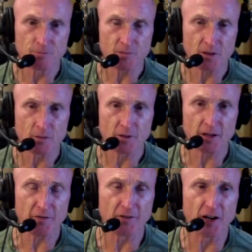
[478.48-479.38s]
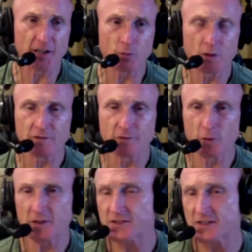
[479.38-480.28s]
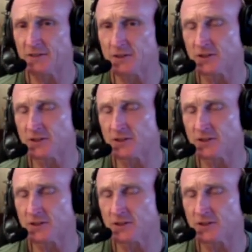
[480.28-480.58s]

but I fought at one forty-seven.